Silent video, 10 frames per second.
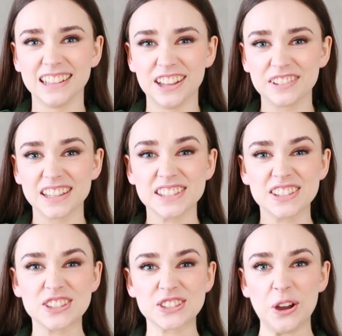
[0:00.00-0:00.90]
love this
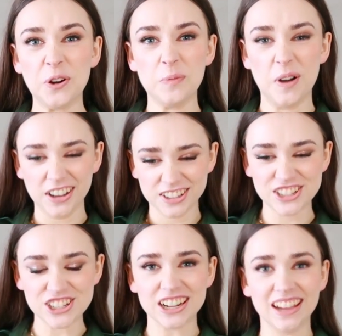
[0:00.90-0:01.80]
so
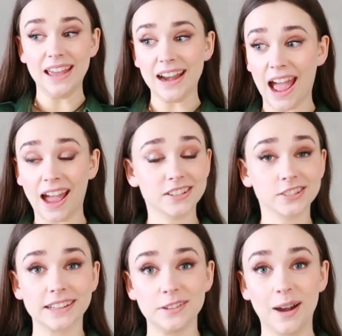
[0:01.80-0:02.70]
much. It
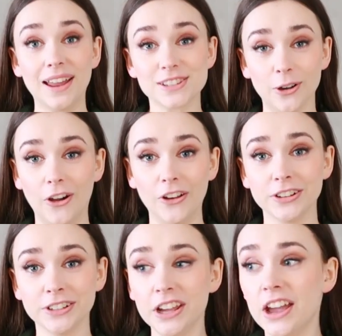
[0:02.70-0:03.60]
actually went on.